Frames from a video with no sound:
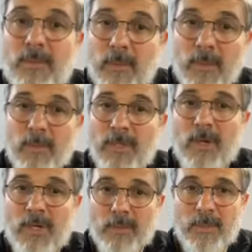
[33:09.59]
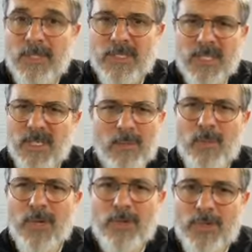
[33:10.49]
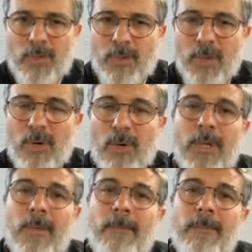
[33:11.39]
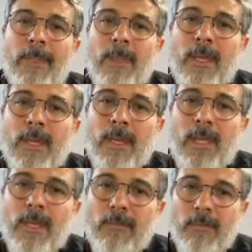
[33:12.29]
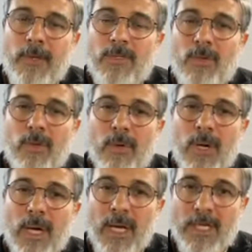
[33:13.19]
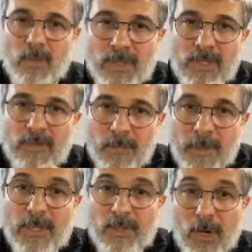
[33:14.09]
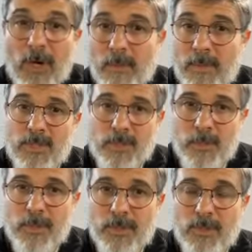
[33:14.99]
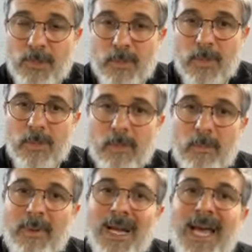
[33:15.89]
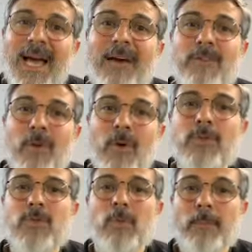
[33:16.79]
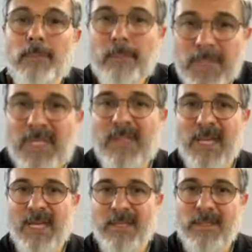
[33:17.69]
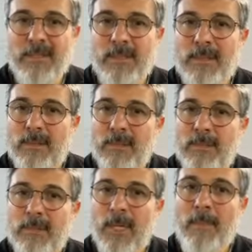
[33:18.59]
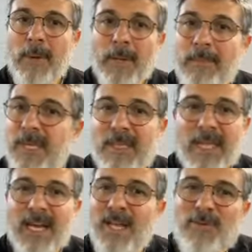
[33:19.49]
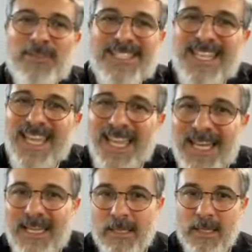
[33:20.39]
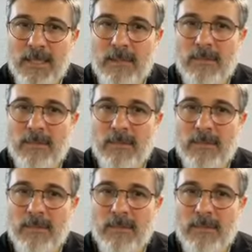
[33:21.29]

We talked about this thing a week or so ago. So it's one thing for me to talk about spiritual, but I have to also be that. And by being that, I don't have to say anything.